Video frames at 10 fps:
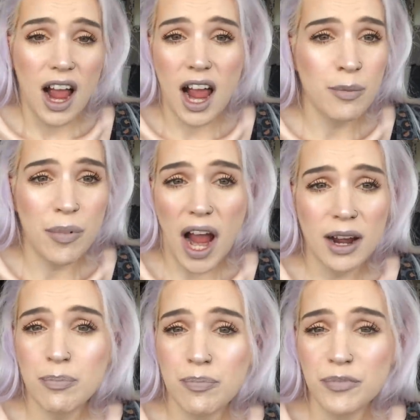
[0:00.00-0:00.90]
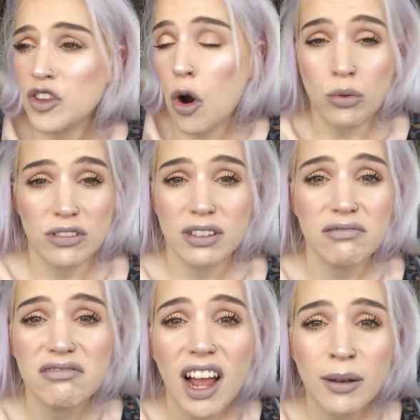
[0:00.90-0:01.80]
I, I
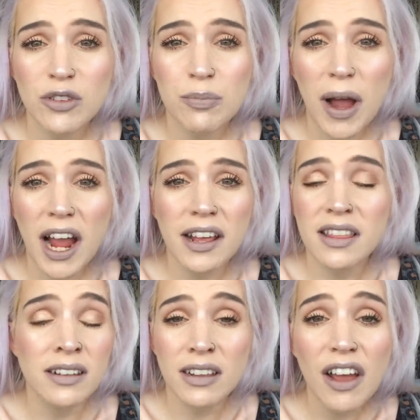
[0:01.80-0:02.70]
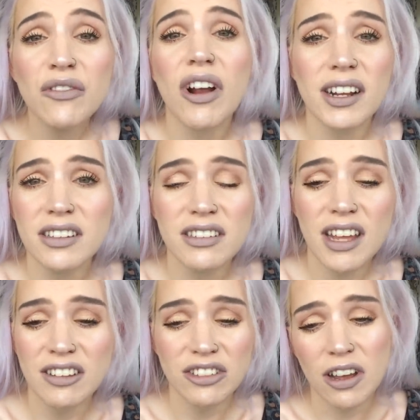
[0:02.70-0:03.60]
don't. I'm just buying things left, right and
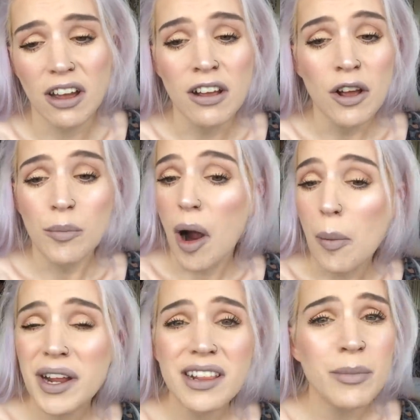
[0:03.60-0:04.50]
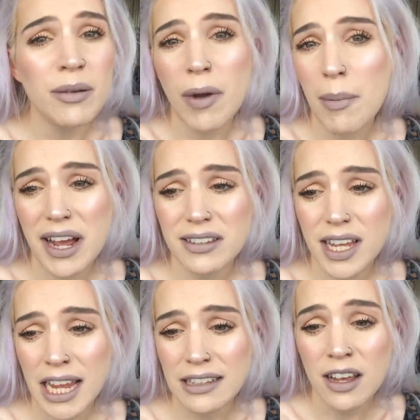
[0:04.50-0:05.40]
centre, popping them in my
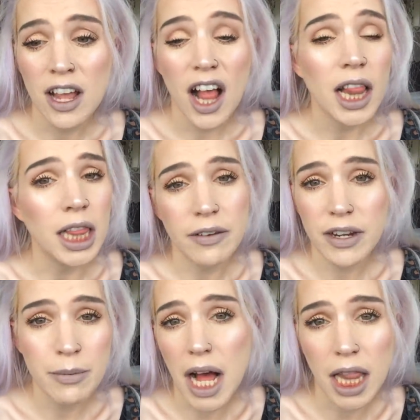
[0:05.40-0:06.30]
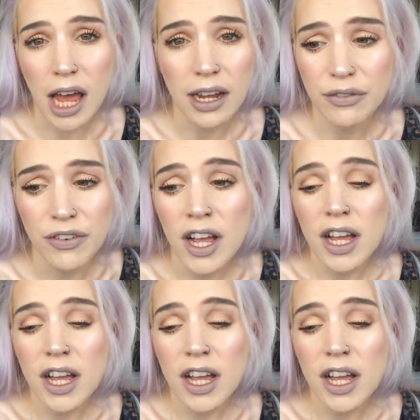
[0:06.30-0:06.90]
basket, living my life,